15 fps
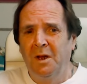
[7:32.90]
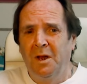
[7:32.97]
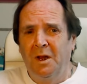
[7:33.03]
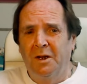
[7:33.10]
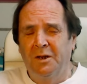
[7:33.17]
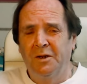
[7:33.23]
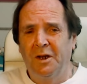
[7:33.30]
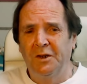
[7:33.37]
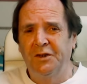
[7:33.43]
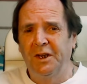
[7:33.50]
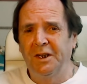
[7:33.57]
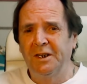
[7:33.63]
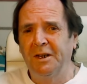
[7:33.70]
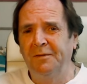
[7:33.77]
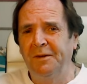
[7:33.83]
Now, a
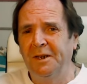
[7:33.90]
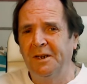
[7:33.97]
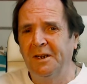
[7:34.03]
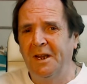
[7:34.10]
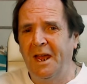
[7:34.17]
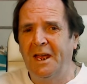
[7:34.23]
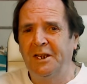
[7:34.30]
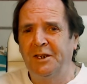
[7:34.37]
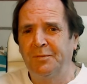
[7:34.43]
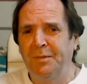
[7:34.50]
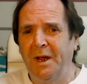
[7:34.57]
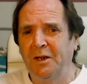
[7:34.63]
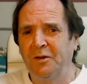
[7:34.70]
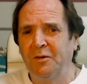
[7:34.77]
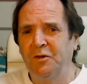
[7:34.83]
significant
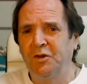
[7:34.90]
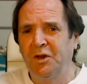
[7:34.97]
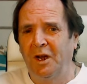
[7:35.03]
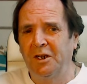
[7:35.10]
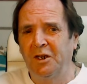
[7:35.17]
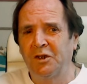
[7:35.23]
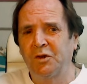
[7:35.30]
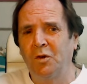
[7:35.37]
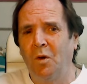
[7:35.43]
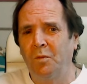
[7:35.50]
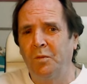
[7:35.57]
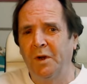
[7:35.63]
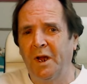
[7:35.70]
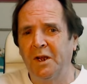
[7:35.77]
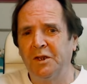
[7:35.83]
aspect of China's
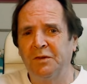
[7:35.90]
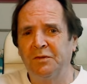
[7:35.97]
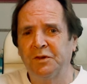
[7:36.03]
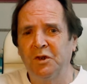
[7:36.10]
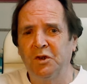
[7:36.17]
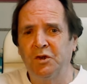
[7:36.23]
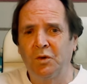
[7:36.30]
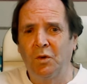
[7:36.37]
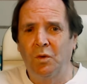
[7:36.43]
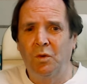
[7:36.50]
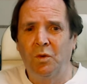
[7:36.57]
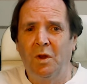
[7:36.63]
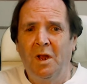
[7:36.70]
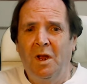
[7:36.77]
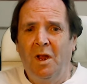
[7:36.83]
comprehensive
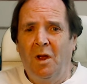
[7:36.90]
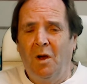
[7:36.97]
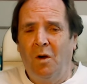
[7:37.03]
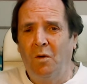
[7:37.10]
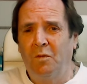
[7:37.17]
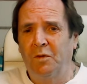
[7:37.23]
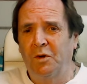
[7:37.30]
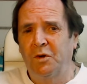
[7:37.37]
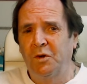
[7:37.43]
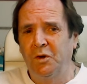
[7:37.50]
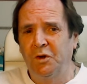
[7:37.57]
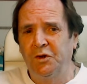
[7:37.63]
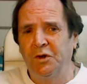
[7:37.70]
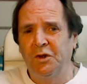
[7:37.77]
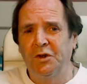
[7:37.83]
control over
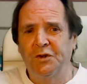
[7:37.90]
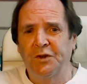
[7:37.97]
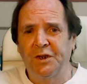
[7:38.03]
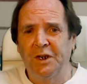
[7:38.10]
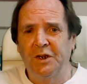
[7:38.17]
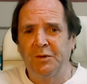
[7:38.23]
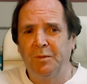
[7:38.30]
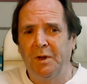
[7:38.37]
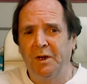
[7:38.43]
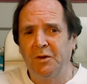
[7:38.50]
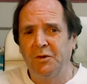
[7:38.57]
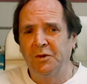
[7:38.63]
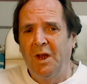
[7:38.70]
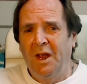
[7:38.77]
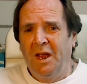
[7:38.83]
crucial and scarce
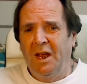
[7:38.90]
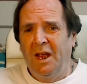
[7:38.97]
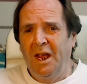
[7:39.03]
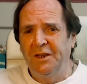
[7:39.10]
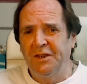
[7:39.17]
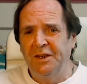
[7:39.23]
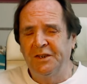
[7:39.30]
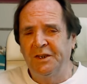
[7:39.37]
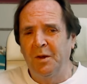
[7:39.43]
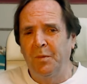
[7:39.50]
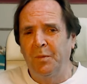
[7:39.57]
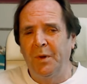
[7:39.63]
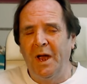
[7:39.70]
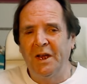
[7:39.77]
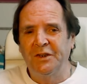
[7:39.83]
metals is its
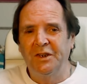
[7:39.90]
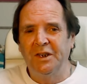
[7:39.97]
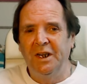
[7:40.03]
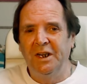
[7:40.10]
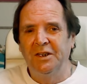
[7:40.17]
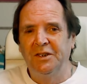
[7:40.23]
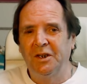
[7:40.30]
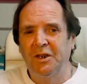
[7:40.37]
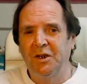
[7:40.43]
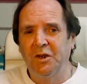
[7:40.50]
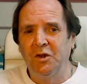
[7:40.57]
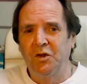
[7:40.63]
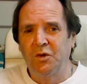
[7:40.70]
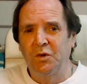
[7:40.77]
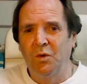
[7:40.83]
capacity to
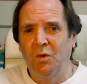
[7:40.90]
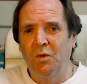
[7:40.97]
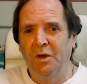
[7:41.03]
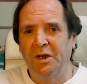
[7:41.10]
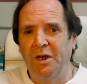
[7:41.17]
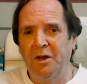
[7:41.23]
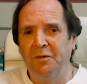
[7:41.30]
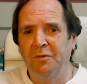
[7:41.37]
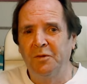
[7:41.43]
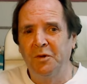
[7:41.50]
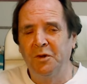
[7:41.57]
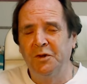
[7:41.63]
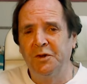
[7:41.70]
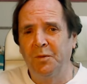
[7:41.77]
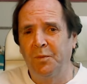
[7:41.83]
control and
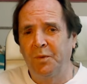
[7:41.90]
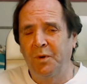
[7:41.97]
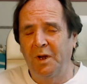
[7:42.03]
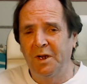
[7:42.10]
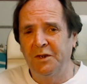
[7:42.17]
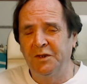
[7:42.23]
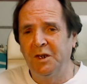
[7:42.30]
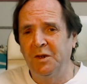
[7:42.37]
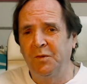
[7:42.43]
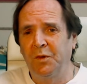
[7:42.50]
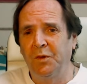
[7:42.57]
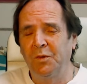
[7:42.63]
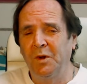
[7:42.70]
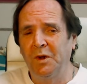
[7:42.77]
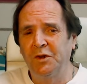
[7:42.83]
influence the prices
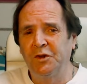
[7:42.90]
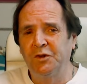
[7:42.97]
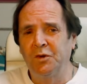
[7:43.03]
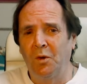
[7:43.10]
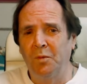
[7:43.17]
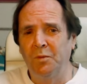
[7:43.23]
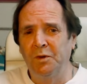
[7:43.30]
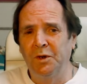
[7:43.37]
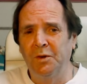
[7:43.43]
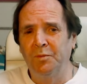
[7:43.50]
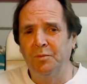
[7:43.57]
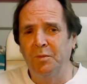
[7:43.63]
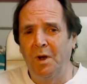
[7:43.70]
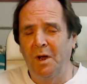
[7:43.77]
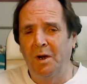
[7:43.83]
through its dominant
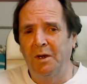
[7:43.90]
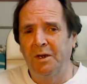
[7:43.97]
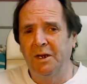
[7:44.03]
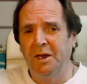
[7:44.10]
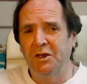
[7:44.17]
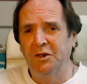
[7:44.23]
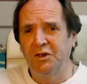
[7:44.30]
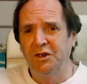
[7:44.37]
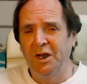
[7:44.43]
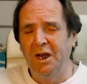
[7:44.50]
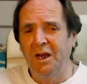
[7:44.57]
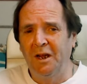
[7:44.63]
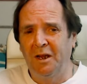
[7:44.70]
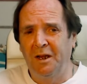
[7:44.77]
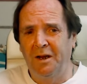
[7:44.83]
market
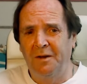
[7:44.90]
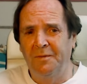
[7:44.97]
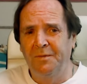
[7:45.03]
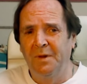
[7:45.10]
share.